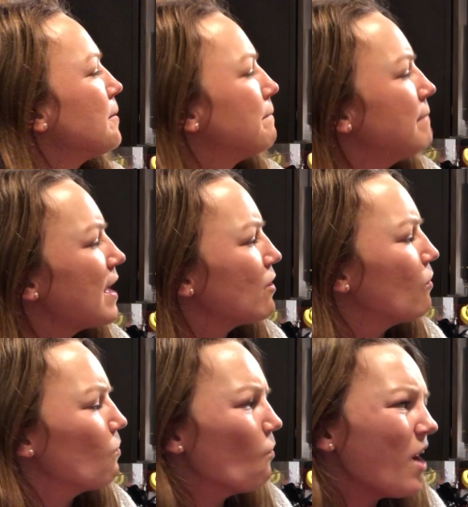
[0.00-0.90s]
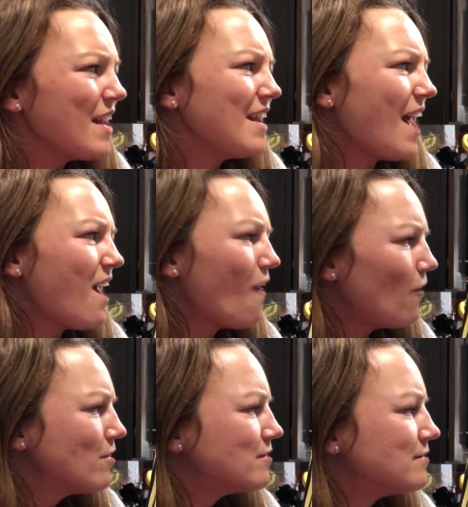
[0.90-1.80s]
Meta what
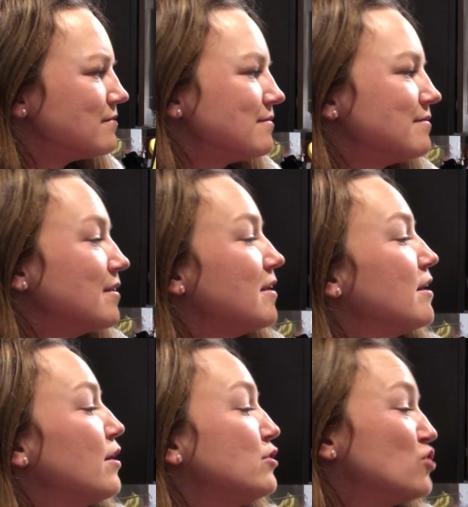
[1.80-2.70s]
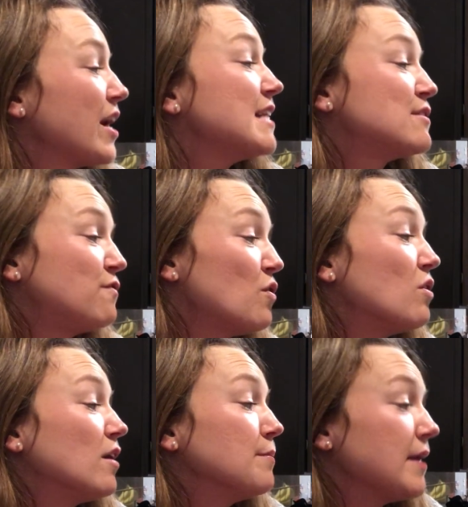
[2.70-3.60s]
now?
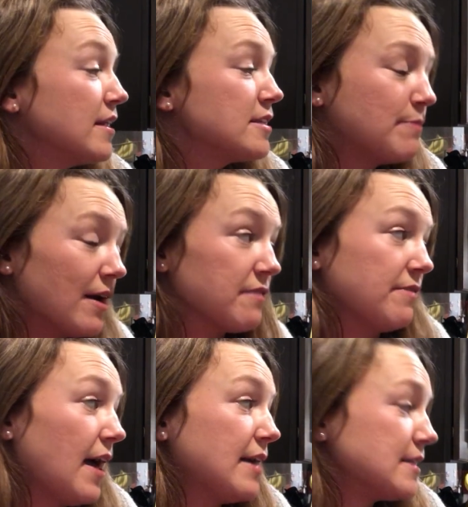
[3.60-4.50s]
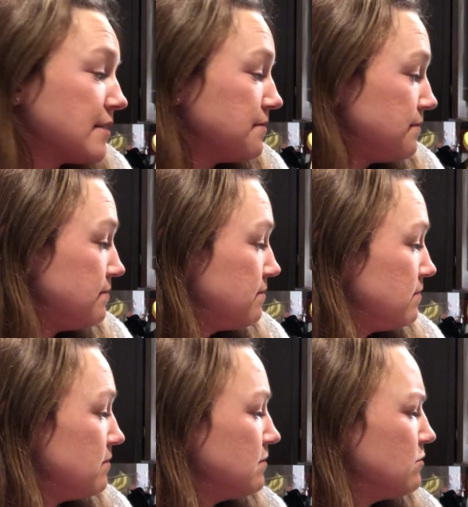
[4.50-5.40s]
Transform into butterflies.
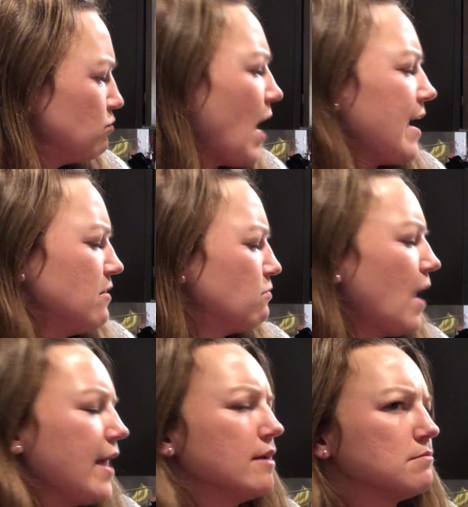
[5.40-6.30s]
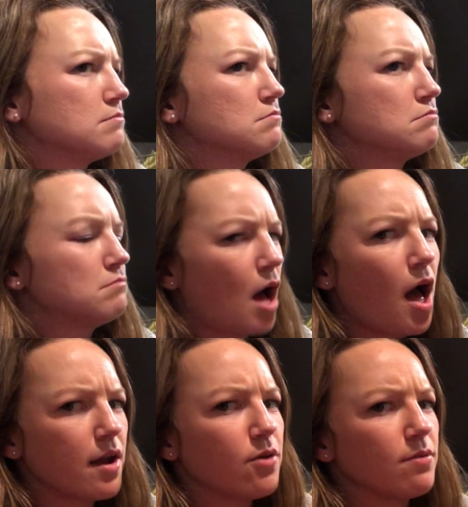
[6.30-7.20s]
Right, right.
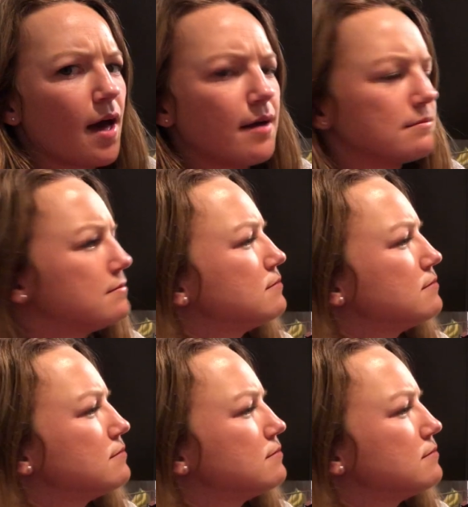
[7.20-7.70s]
I knew that.